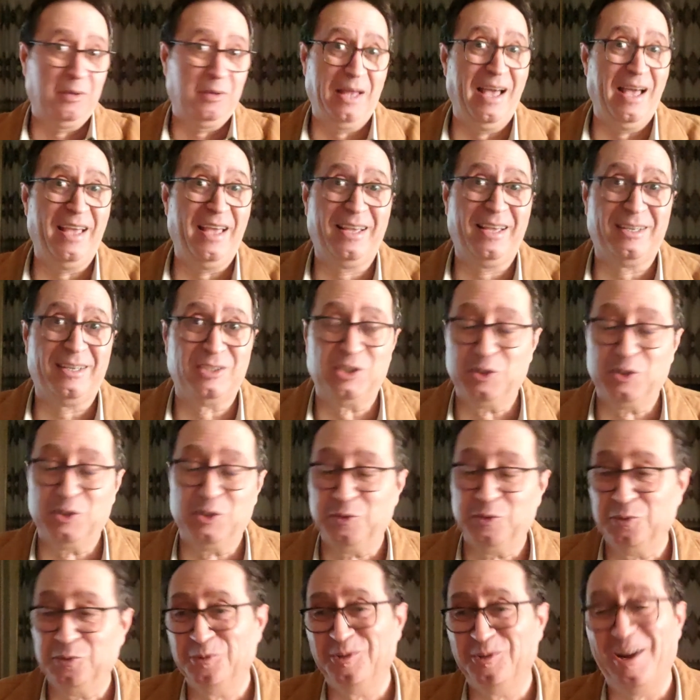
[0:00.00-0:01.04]
like
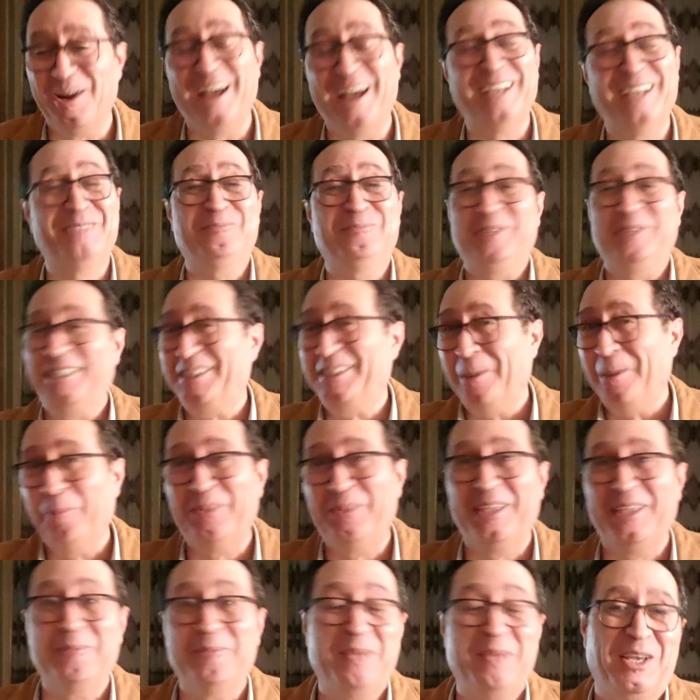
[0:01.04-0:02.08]
to write me
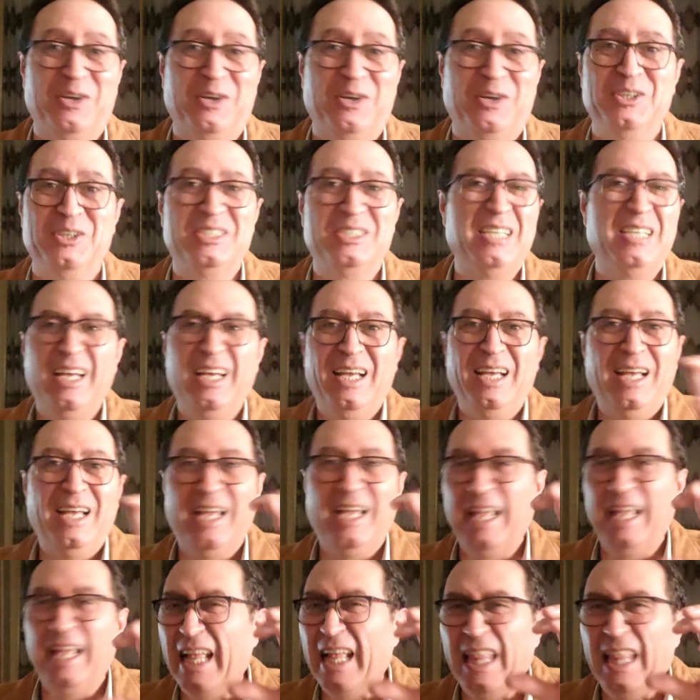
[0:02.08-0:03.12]
something, because
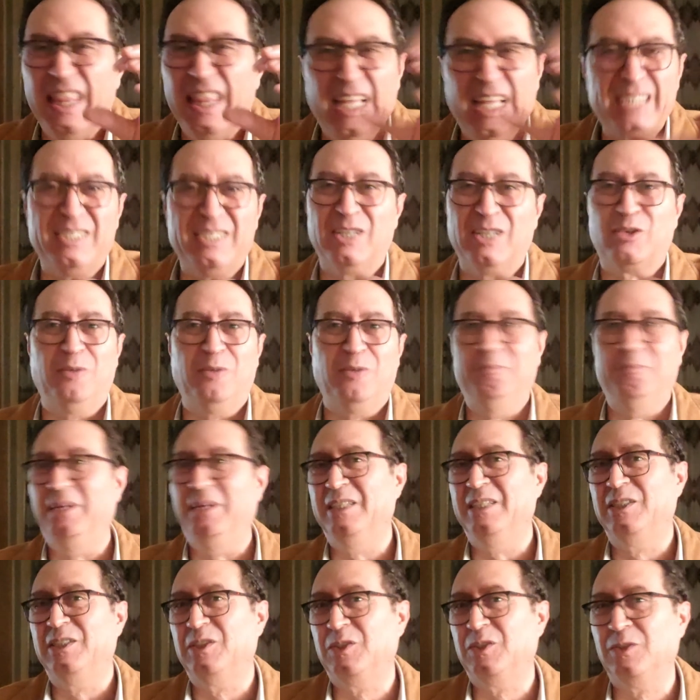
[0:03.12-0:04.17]
little
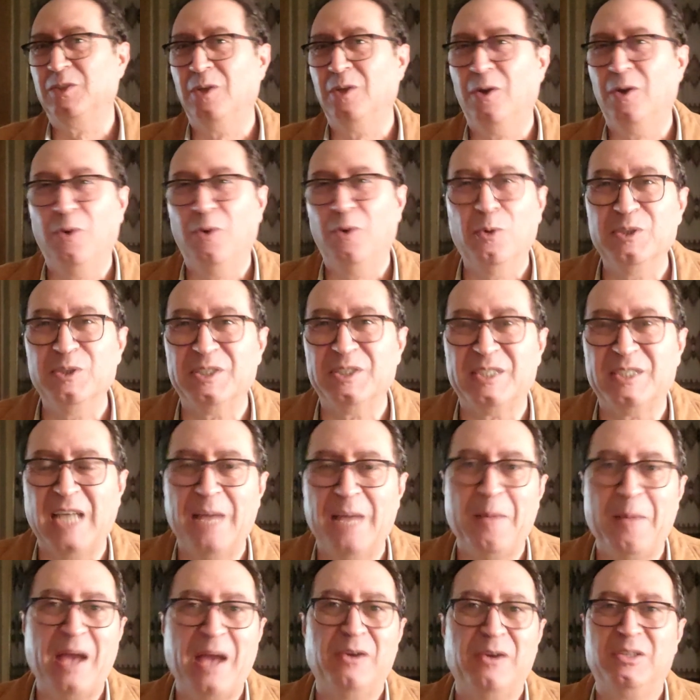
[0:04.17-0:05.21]
comments all the
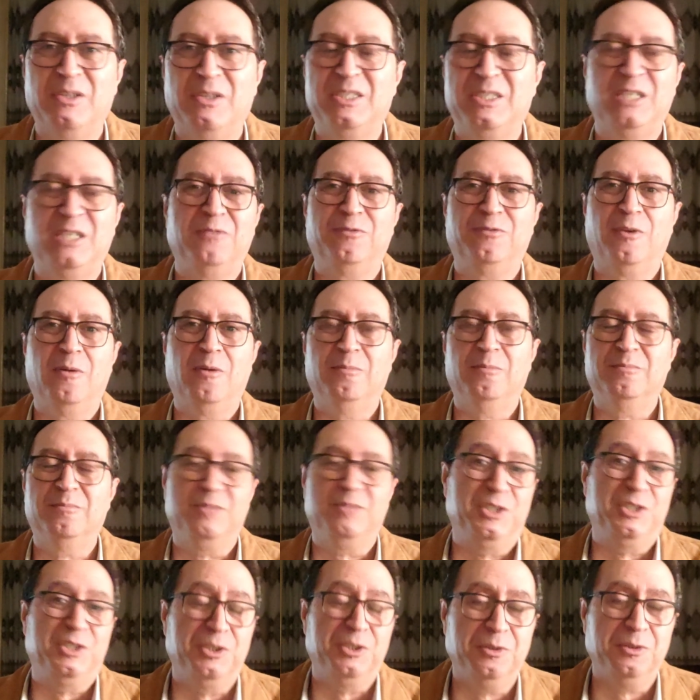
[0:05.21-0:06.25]
time I receive from
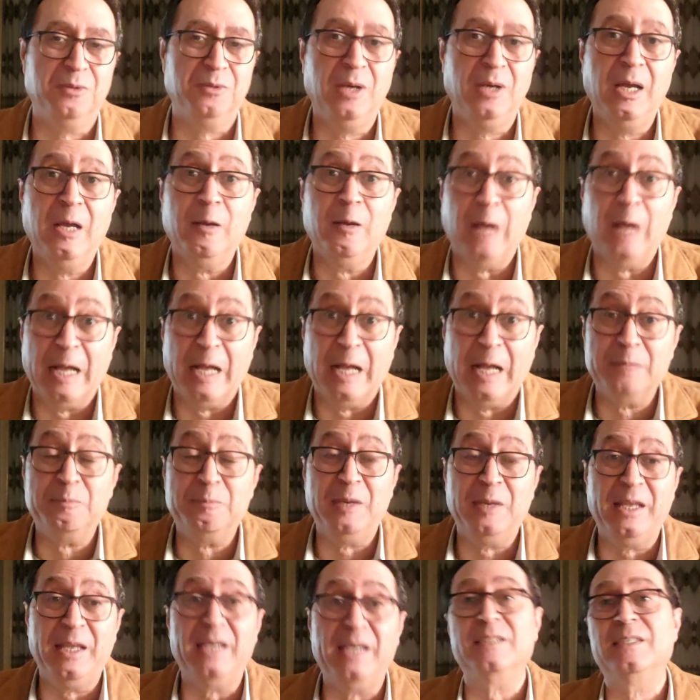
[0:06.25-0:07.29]
you, and
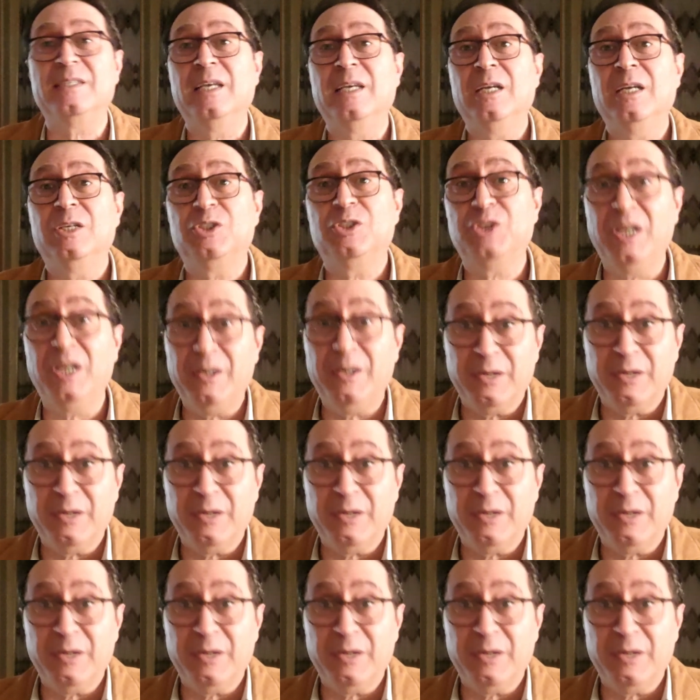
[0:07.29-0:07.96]
please share